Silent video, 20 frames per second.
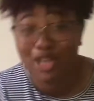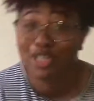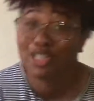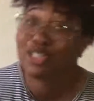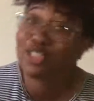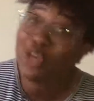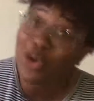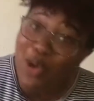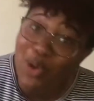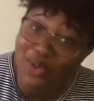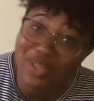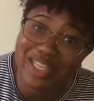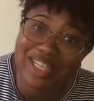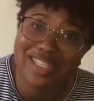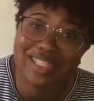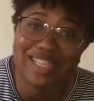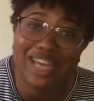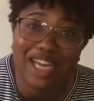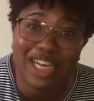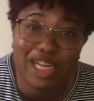So they
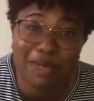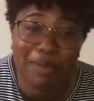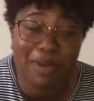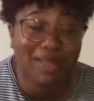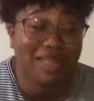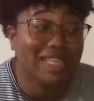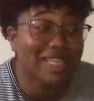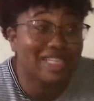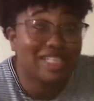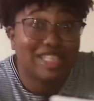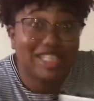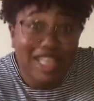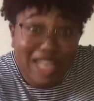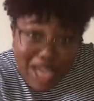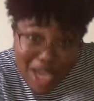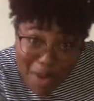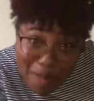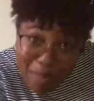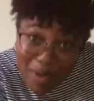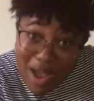decided to put the
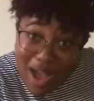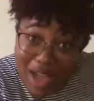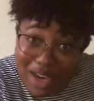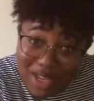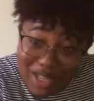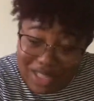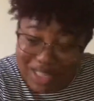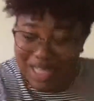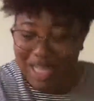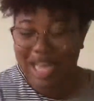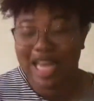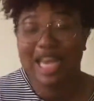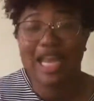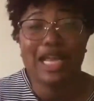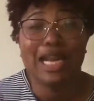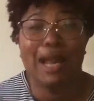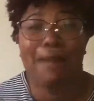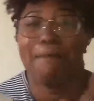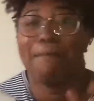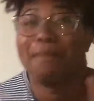same product
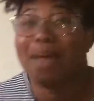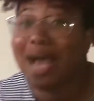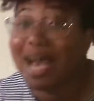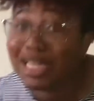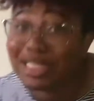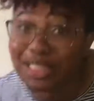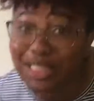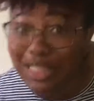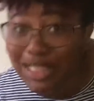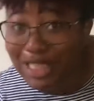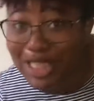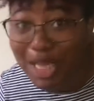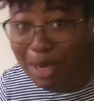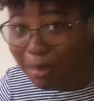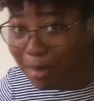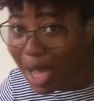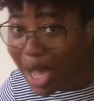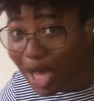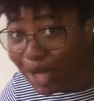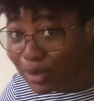in masculine
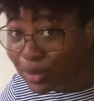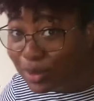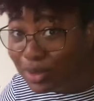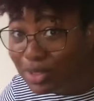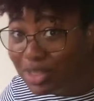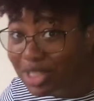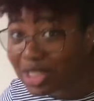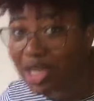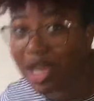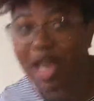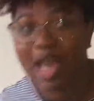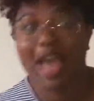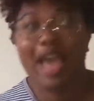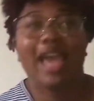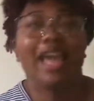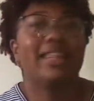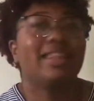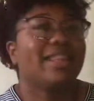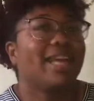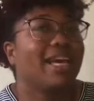bottles,
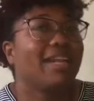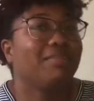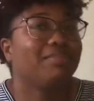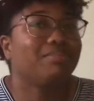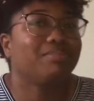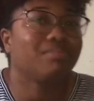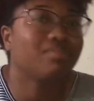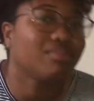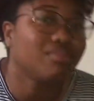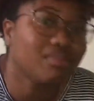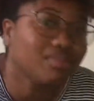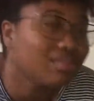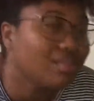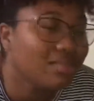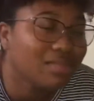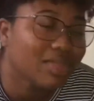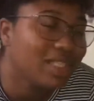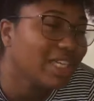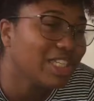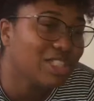and then
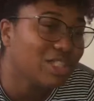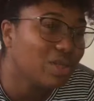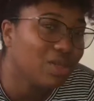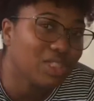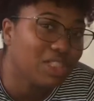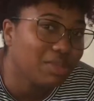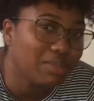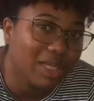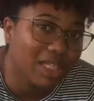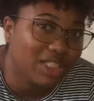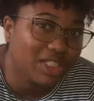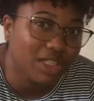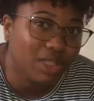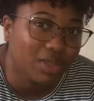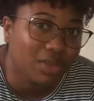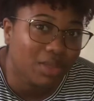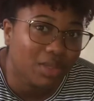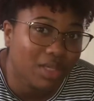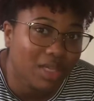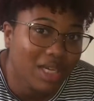it sold to men
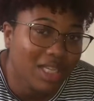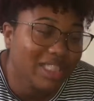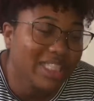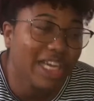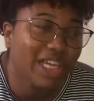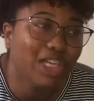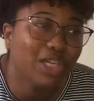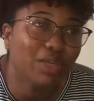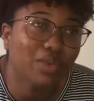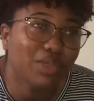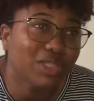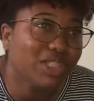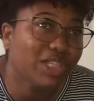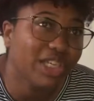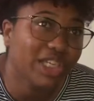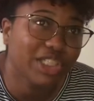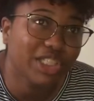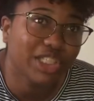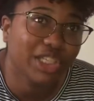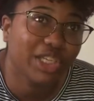too. They used their
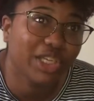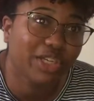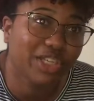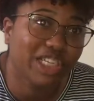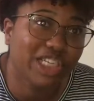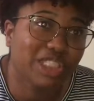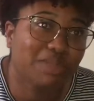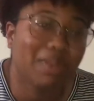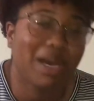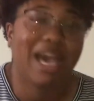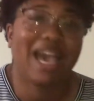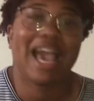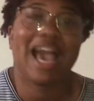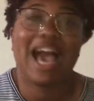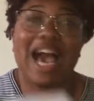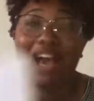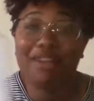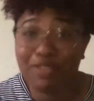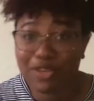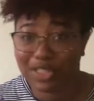insecurities by
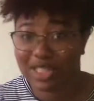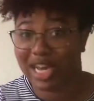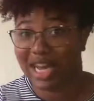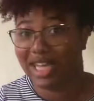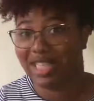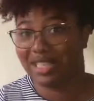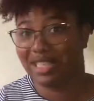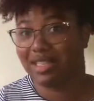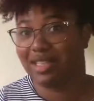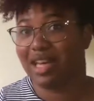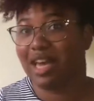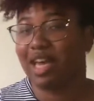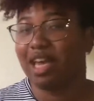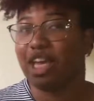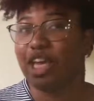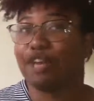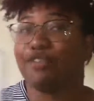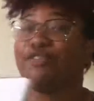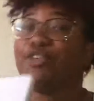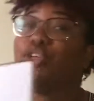advertising that
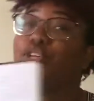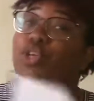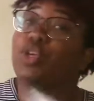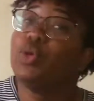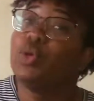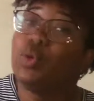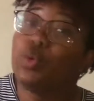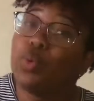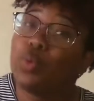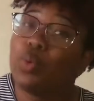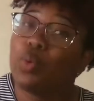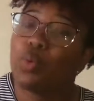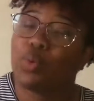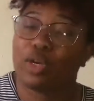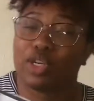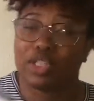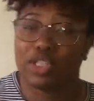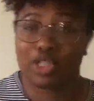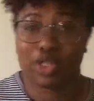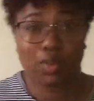if you
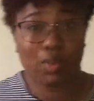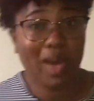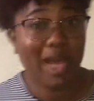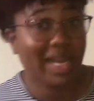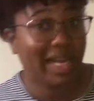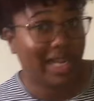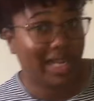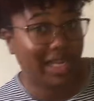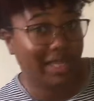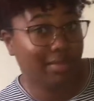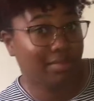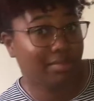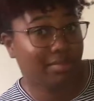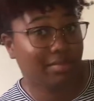were sweaty,